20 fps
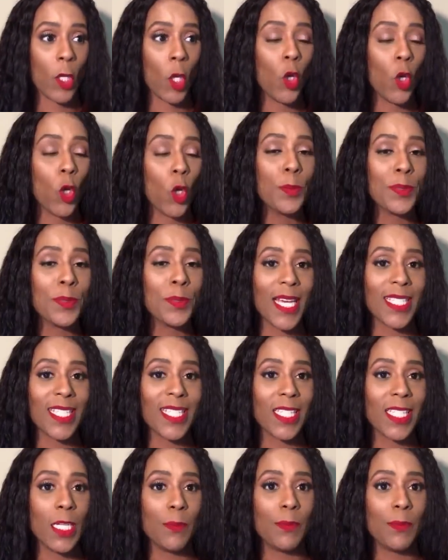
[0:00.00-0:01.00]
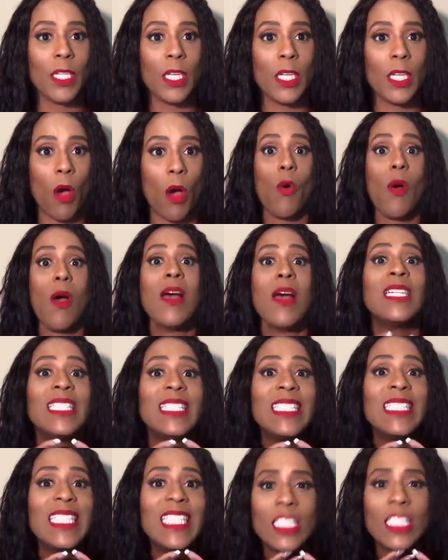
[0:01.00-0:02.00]
Oops, I slipped and, oh,
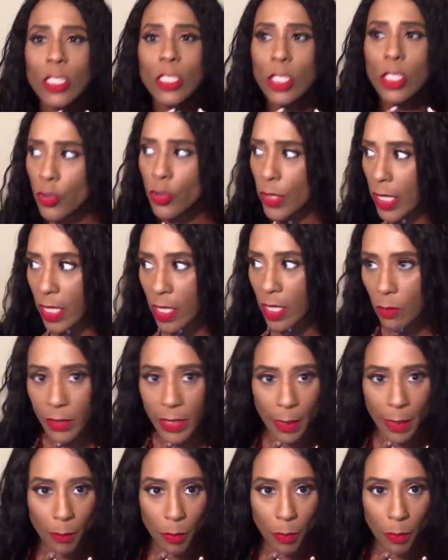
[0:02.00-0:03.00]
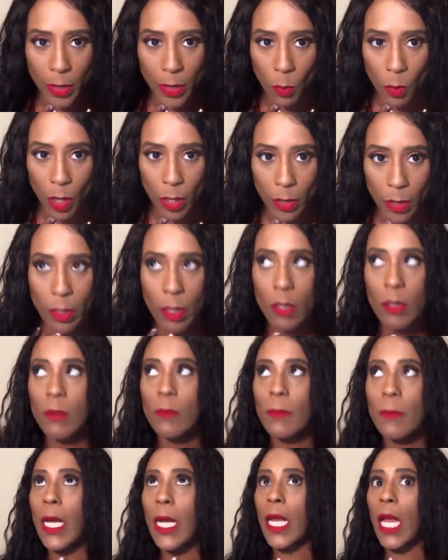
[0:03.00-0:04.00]
did you get hit with that boiling water? Oh
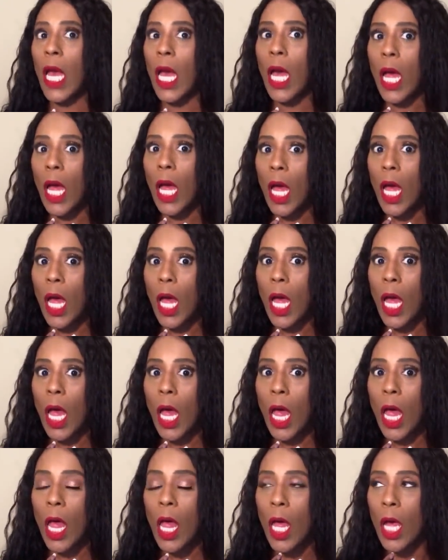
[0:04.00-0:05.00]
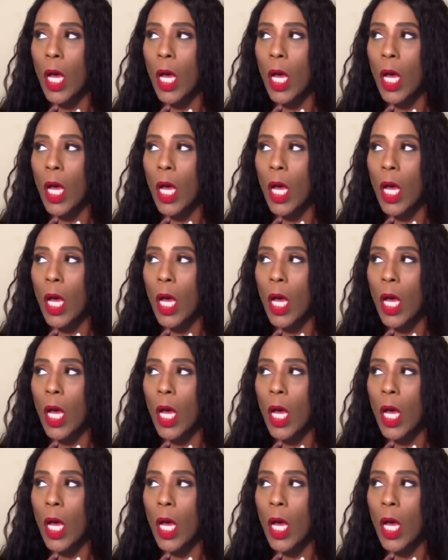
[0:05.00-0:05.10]
my God.